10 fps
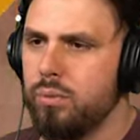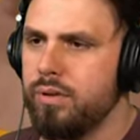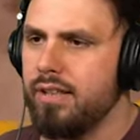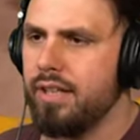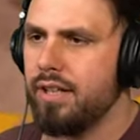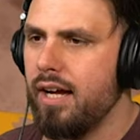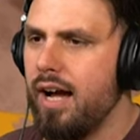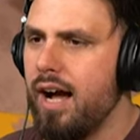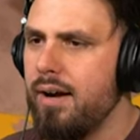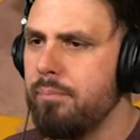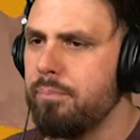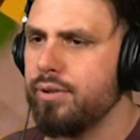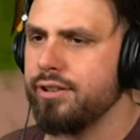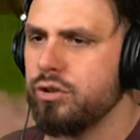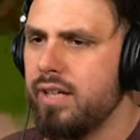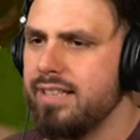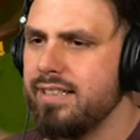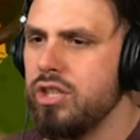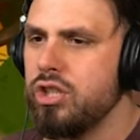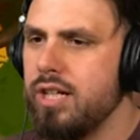We need an unpressurized um,
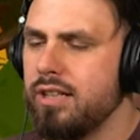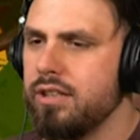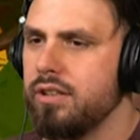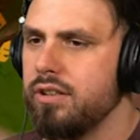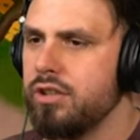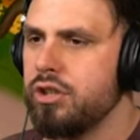injector.